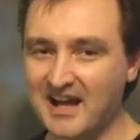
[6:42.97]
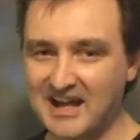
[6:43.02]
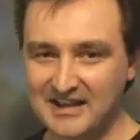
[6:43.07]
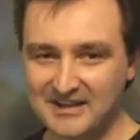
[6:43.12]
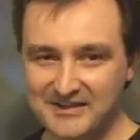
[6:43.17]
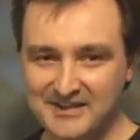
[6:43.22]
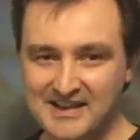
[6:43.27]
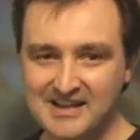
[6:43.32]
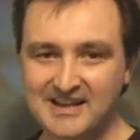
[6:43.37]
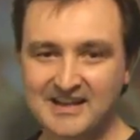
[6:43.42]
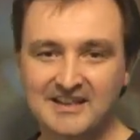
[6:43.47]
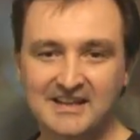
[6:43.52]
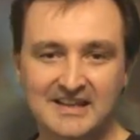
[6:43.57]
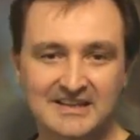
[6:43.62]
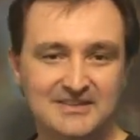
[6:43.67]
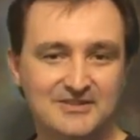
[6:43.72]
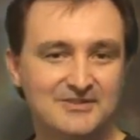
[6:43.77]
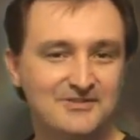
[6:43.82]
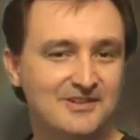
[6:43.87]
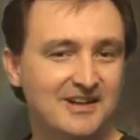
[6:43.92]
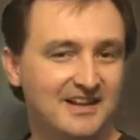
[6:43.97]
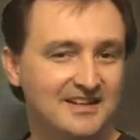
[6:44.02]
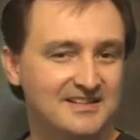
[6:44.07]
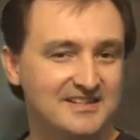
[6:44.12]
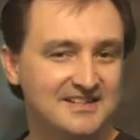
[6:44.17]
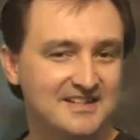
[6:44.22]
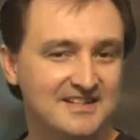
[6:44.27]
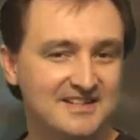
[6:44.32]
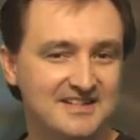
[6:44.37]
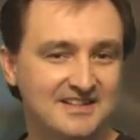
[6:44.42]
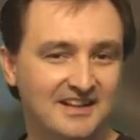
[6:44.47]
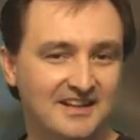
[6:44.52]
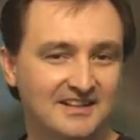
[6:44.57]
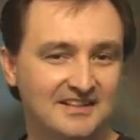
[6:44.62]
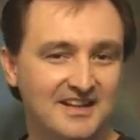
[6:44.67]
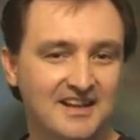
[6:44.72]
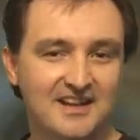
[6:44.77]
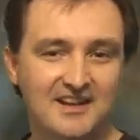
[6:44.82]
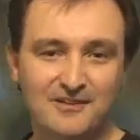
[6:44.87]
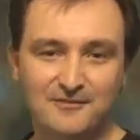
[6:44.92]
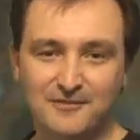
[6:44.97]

I think I'll let you guys decide.